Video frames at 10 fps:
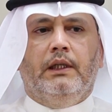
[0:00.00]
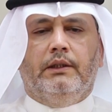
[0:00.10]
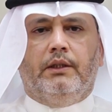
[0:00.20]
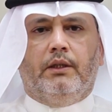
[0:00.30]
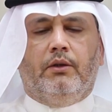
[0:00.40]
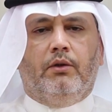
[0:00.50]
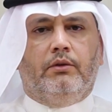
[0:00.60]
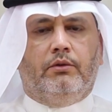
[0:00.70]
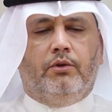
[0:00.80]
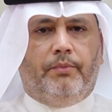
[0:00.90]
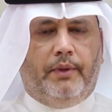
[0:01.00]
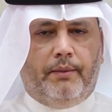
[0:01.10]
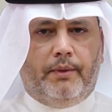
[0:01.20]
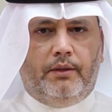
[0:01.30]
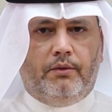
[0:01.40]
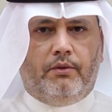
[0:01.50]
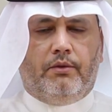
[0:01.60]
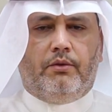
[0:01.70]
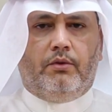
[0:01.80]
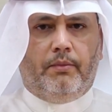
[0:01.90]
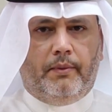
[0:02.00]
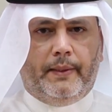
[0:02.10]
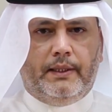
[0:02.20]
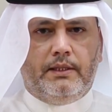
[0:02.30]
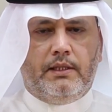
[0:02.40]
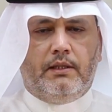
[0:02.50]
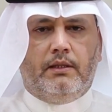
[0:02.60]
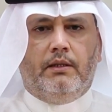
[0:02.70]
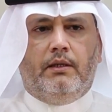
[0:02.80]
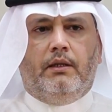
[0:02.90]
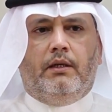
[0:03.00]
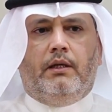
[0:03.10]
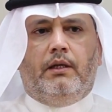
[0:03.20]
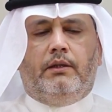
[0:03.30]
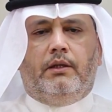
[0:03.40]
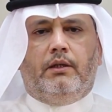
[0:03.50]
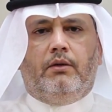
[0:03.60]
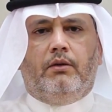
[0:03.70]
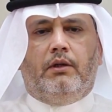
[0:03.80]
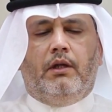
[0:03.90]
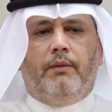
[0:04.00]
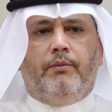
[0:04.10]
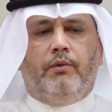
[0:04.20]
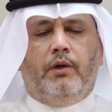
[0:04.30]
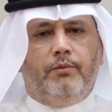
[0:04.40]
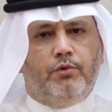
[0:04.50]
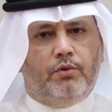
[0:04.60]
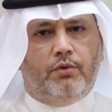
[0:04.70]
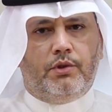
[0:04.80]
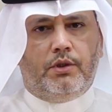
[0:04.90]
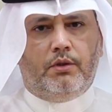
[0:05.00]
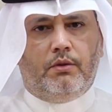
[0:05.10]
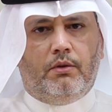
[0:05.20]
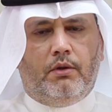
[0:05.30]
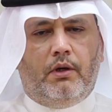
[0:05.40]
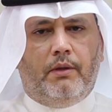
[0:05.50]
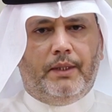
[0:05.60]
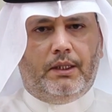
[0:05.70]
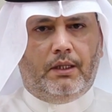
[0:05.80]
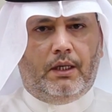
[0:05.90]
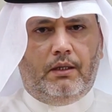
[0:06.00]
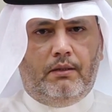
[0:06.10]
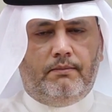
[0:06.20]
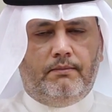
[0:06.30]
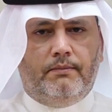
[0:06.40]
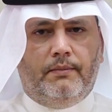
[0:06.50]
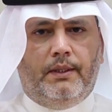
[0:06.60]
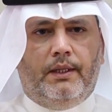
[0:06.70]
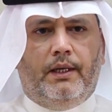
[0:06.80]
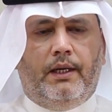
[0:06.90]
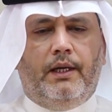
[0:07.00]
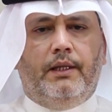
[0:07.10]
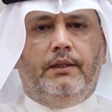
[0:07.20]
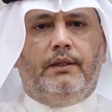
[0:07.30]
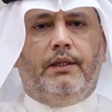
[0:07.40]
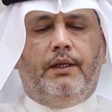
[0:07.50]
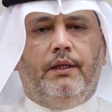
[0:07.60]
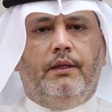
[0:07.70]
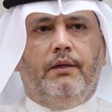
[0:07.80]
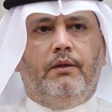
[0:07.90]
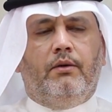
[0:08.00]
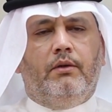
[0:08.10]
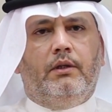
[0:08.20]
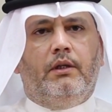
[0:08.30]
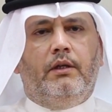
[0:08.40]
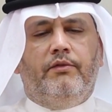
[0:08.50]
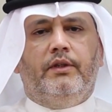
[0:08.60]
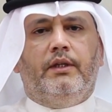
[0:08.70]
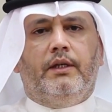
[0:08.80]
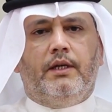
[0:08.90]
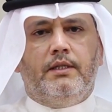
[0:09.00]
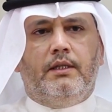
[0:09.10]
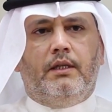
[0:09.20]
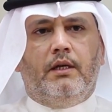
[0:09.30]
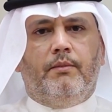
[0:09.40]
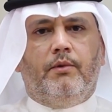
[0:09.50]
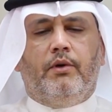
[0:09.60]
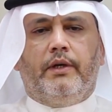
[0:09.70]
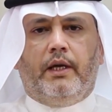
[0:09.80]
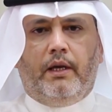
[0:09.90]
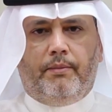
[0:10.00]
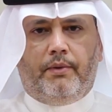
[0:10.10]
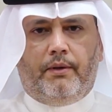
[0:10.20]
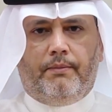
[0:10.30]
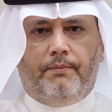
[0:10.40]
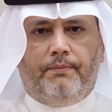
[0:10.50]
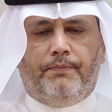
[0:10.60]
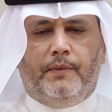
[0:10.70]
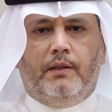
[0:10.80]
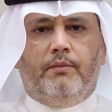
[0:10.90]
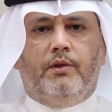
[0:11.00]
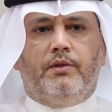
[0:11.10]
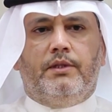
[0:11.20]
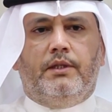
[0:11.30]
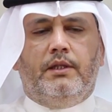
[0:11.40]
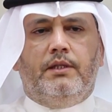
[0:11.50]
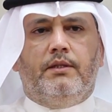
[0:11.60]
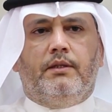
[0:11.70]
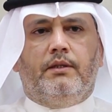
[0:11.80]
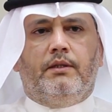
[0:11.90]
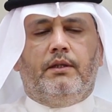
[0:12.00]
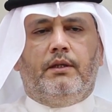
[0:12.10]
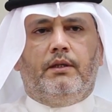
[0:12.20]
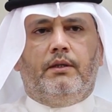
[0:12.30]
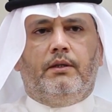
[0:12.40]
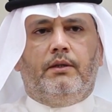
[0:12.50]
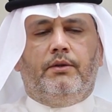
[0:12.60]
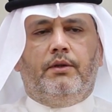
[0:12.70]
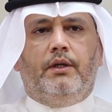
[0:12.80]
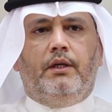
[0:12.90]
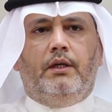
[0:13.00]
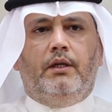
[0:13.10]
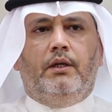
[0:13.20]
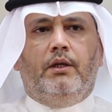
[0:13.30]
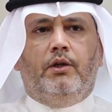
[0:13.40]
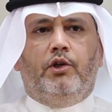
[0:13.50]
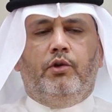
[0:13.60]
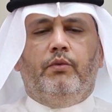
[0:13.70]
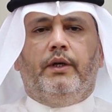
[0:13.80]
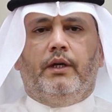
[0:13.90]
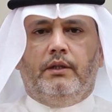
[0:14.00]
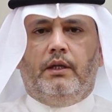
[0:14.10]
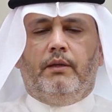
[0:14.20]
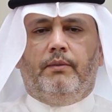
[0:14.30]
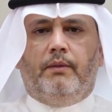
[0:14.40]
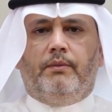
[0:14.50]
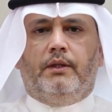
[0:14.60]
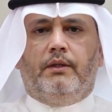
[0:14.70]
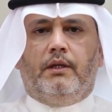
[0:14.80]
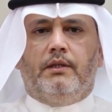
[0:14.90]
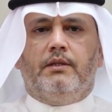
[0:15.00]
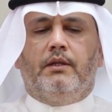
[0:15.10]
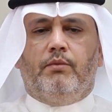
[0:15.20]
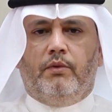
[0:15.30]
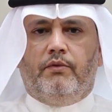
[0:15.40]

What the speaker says: A drug called topiramate or Topamax, a drug called lamotrigine or Lamictal, and a drug called levetiracetam or Keppra, because these are the 3 newer anti-epileptic drugs that we